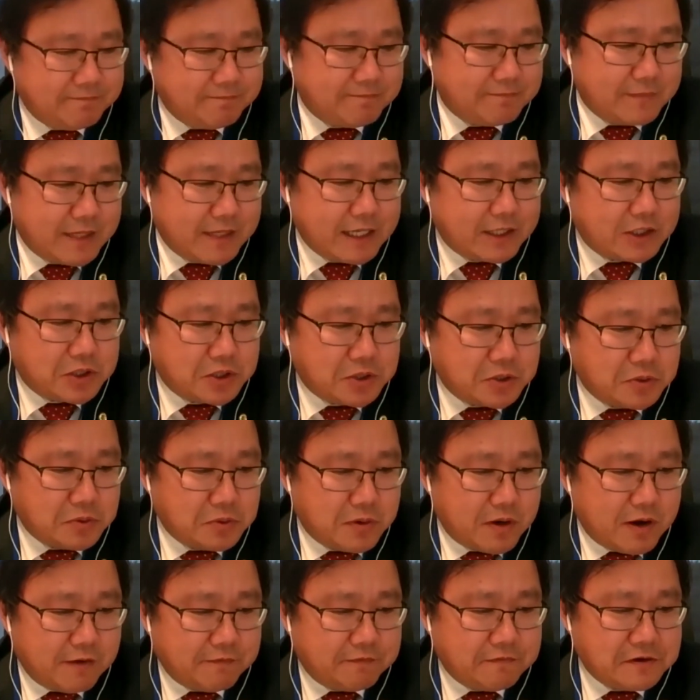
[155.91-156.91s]
need to
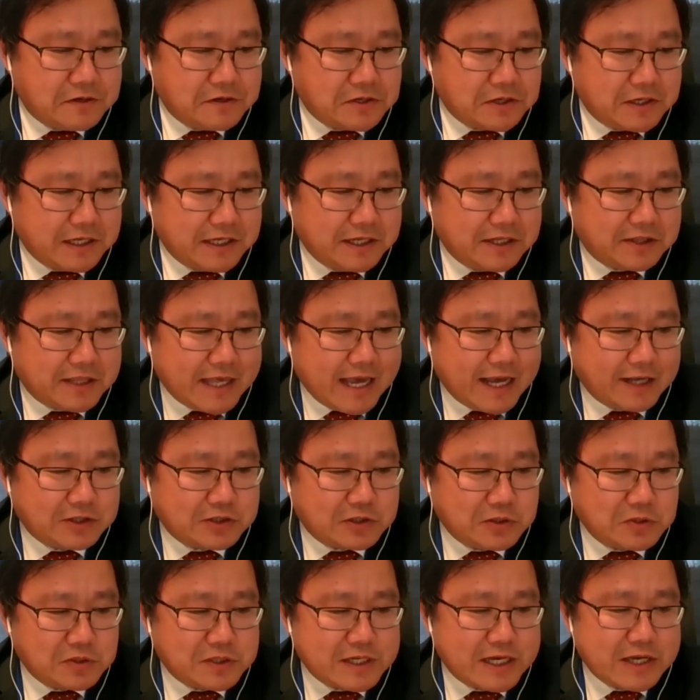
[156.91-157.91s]
officially thanks
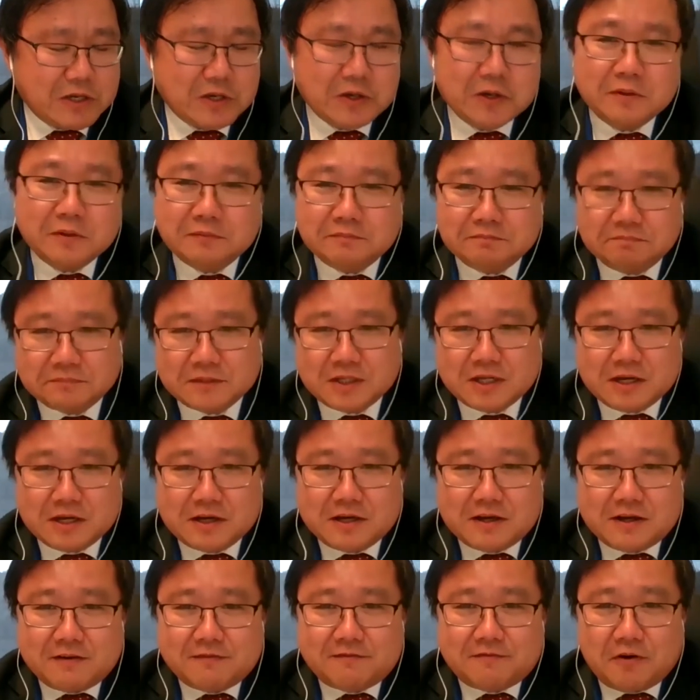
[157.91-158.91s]
to Jay Young
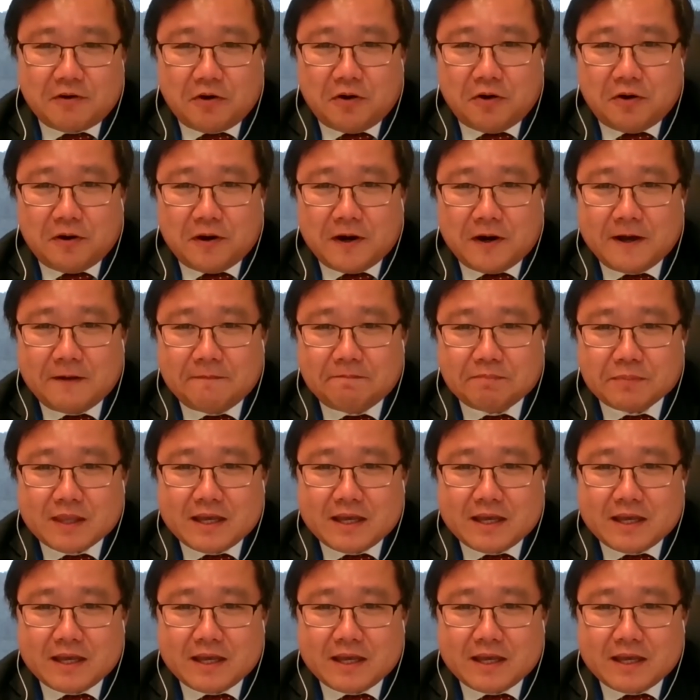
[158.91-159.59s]
for